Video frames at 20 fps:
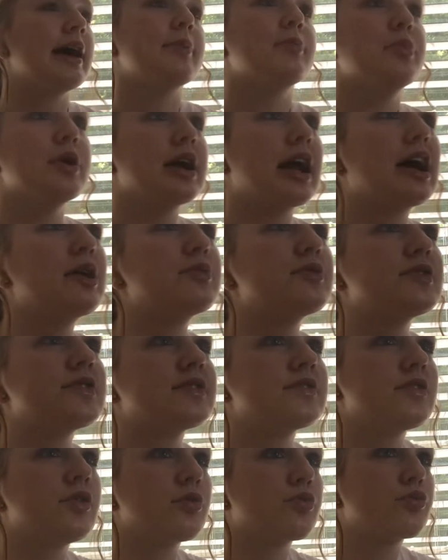But I
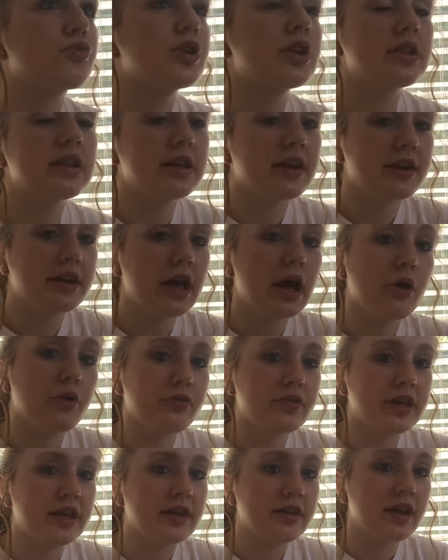was really
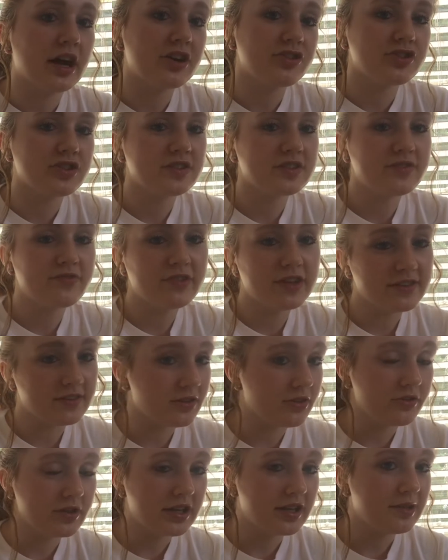unhealthy, not just
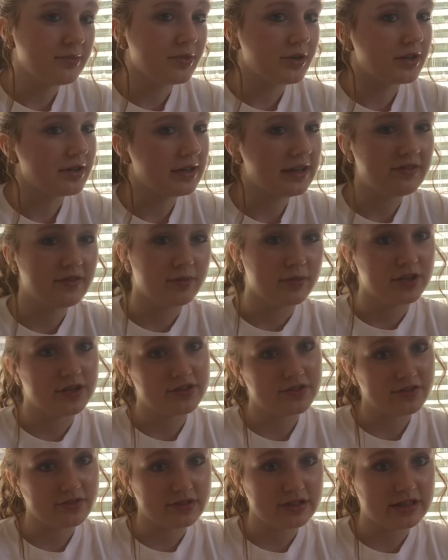physically, but even
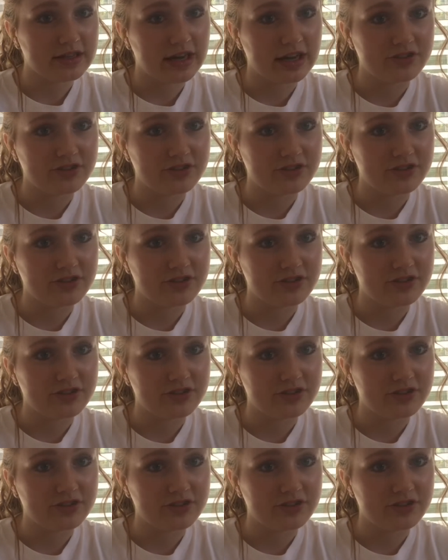mentally.